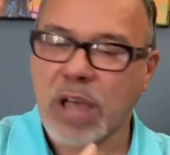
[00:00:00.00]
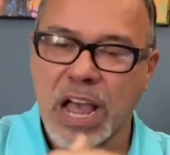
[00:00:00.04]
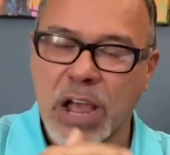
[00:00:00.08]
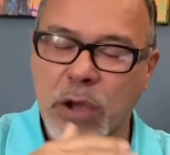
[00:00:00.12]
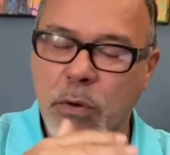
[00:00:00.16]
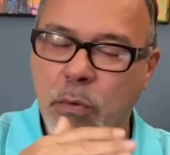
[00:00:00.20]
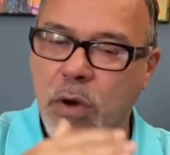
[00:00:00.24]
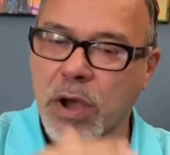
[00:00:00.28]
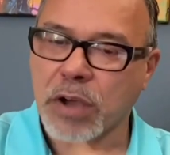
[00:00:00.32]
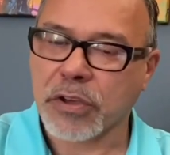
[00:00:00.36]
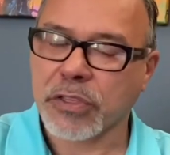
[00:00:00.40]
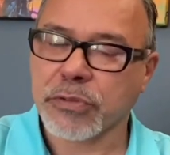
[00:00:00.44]
I
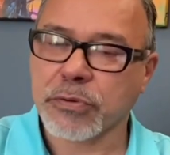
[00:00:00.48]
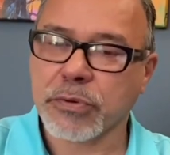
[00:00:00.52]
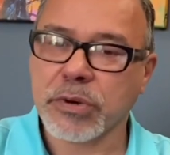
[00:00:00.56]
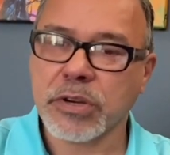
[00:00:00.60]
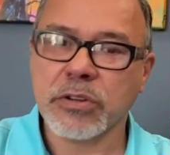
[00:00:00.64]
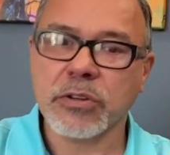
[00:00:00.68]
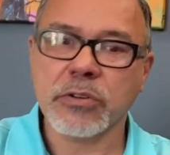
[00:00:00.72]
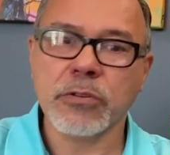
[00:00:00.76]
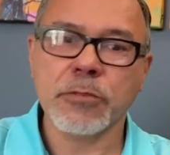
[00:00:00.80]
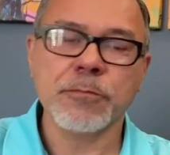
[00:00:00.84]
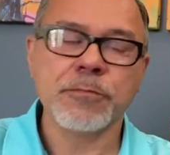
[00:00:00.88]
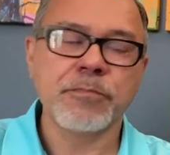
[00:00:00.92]
walk
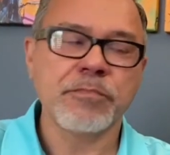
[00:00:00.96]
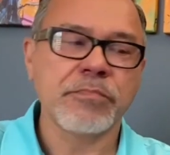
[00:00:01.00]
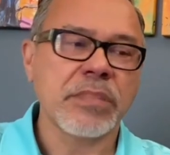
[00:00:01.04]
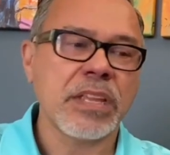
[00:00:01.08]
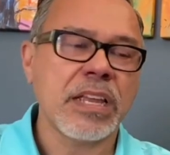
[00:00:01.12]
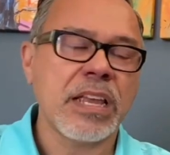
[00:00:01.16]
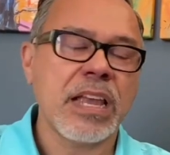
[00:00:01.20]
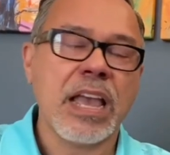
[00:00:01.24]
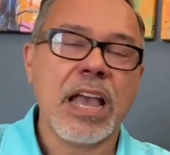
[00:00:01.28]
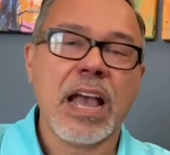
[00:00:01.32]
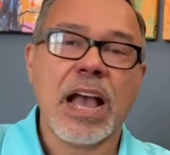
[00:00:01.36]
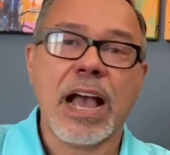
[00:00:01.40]
through,
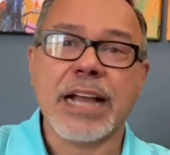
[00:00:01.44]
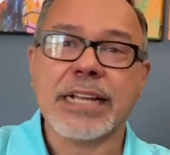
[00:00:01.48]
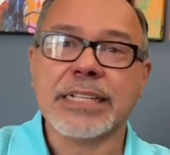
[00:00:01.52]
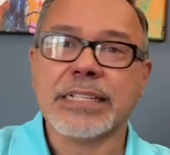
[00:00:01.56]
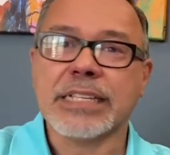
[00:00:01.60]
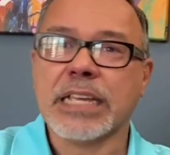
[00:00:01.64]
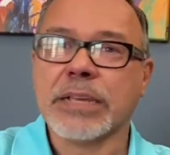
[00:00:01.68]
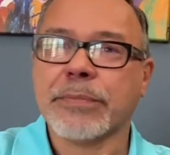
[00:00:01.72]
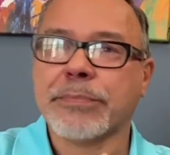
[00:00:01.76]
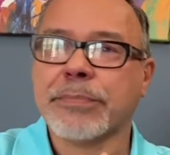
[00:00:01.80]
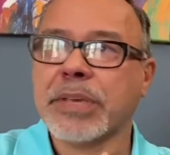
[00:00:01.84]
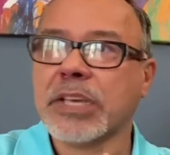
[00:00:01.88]
I
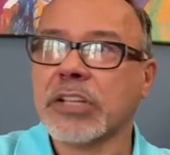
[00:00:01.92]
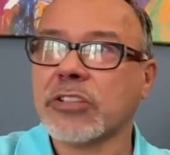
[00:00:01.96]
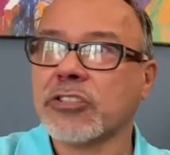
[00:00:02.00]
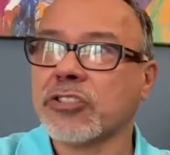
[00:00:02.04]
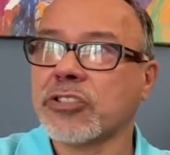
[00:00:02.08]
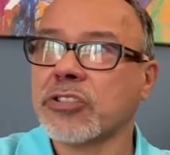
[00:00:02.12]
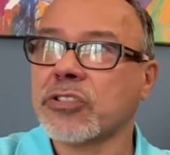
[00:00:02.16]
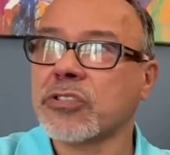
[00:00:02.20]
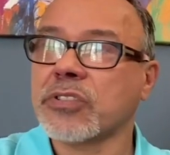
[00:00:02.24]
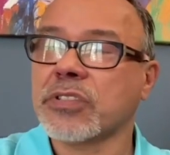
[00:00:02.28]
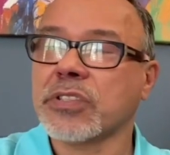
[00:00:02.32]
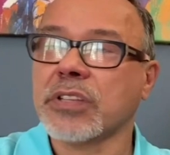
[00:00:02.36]
take
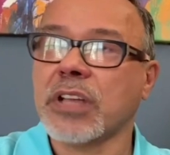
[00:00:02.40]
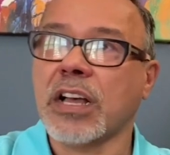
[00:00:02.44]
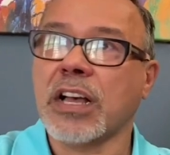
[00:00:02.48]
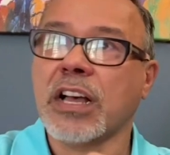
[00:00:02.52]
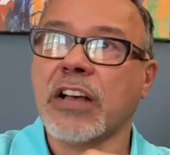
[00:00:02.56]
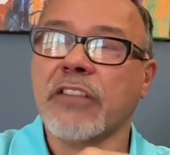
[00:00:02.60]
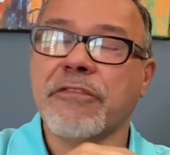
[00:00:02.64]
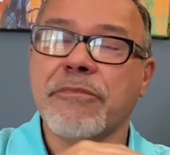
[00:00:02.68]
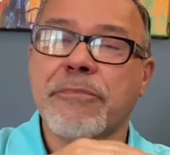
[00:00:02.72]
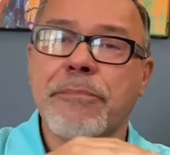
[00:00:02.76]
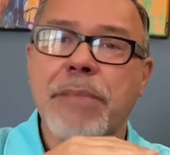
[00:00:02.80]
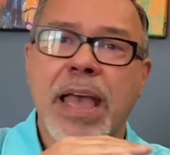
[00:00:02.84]
pictures
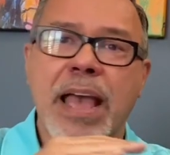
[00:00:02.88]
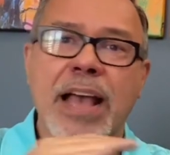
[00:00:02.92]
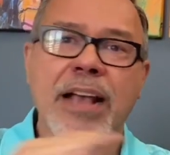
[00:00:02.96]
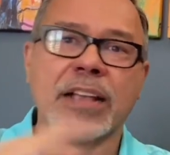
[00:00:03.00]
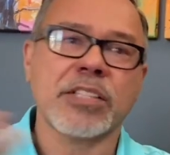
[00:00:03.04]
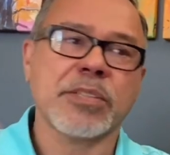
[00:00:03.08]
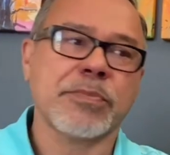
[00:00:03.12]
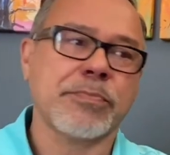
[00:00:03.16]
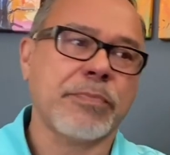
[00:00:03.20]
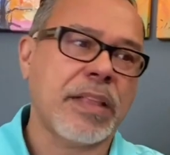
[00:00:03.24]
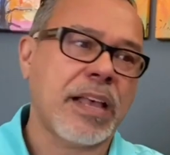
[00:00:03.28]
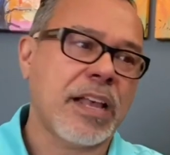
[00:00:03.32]
of
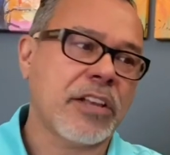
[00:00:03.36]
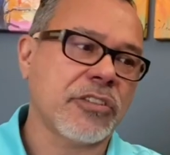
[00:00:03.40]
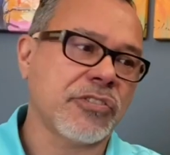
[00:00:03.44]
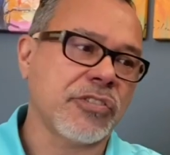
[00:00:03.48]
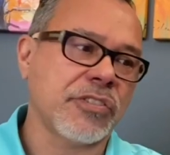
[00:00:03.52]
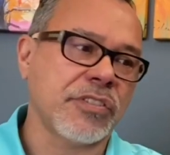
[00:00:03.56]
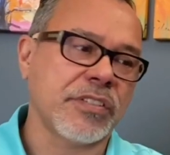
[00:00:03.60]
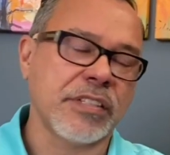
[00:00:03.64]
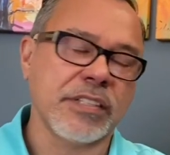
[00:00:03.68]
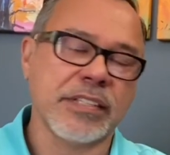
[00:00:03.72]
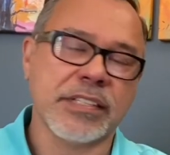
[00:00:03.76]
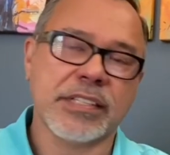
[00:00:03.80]

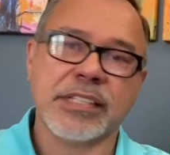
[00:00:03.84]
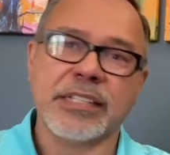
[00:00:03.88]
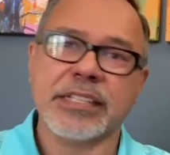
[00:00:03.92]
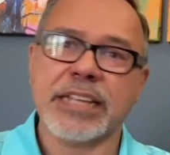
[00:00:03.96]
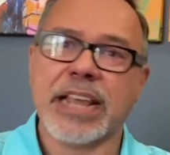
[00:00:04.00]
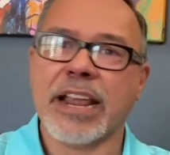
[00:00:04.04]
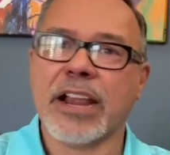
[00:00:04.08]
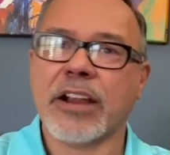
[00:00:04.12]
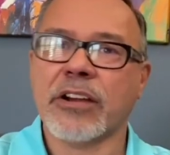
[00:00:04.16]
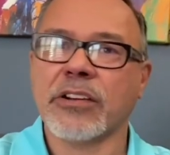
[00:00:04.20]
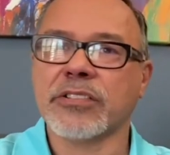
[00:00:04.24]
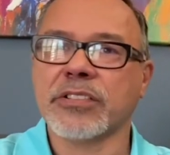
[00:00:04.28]
backsplashes and
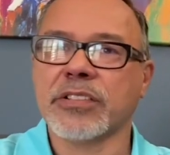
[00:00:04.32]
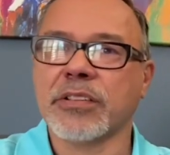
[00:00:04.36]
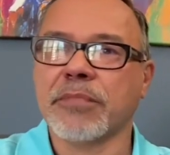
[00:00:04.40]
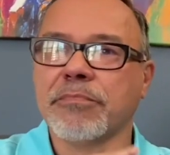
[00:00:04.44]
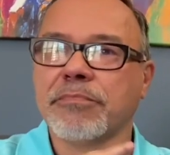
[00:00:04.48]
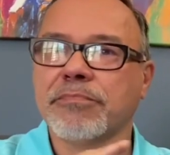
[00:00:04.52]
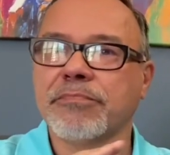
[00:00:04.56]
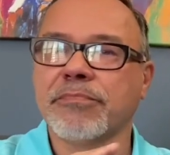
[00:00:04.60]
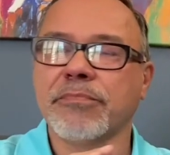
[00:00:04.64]
stairs, and